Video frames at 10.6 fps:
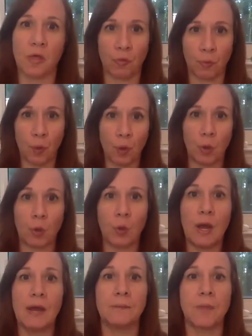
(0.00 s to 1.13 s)
through
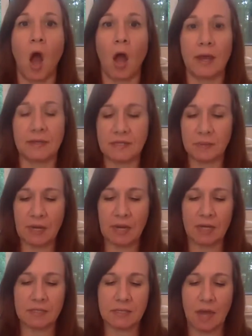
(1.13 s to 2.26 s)
August,
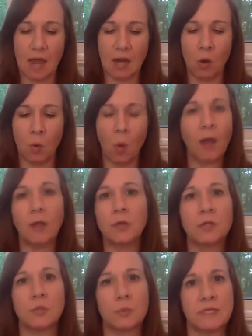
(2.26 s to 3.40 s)
because I don't want you
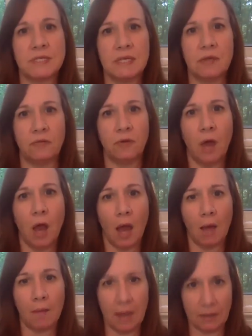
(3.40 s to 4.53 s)
to receive
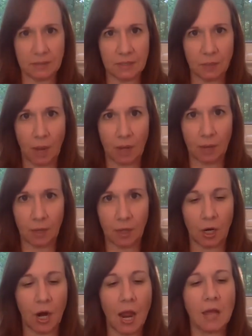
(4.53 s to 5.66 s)
a melted body
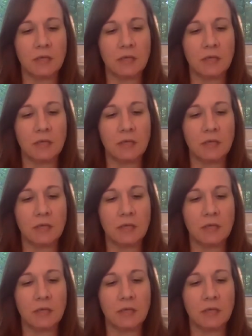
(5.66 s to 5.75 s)
butter.